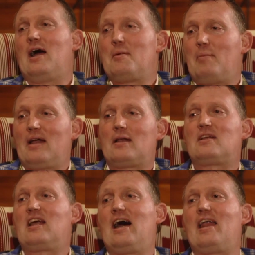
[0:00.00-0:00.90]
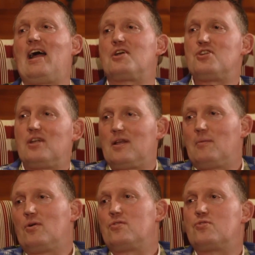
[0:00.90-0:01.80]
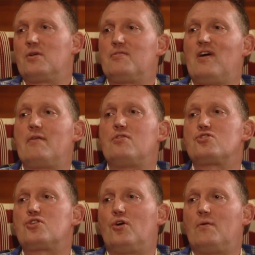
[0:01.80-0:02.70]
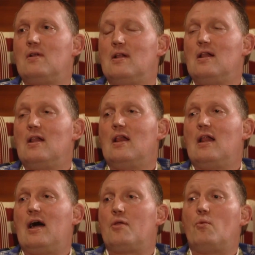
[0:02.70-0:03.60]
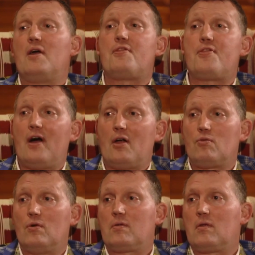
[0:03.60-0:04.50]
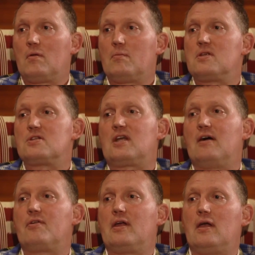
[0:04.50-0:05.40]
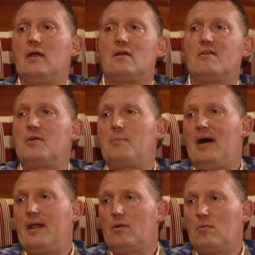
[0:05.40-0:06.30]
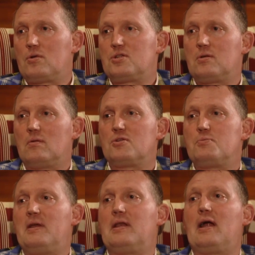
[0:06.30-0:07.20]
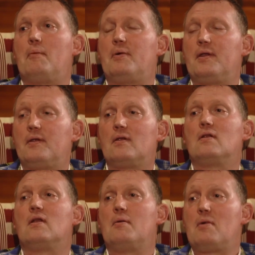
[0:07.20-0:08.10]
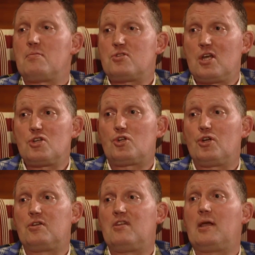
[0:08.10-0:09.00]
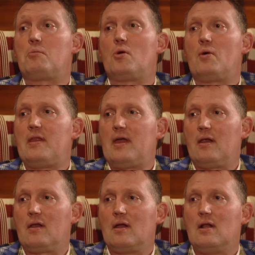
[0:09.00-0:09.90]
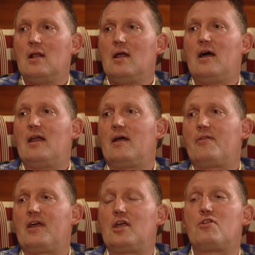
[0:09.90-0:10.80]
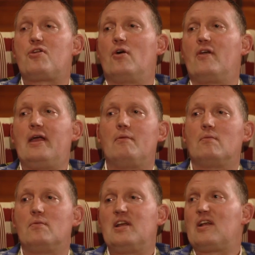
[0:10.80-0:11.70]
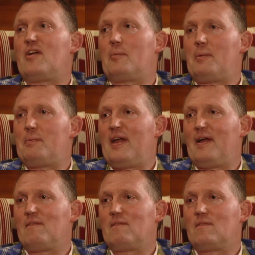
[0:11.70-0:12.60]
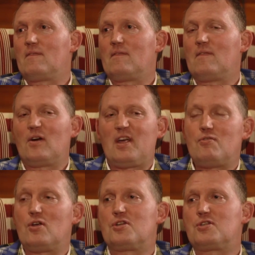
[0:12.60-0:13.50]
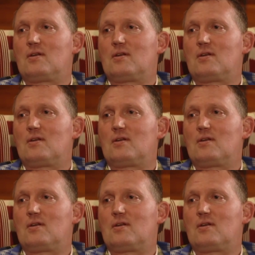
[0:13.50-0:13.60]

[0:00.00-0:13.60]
a bad car accident about 25 years ago. And with that road, my discovery and every panel was beaten up, and him upstairs could have taken me away then. And I think he thought, right, we need a rugby player, we'll give you a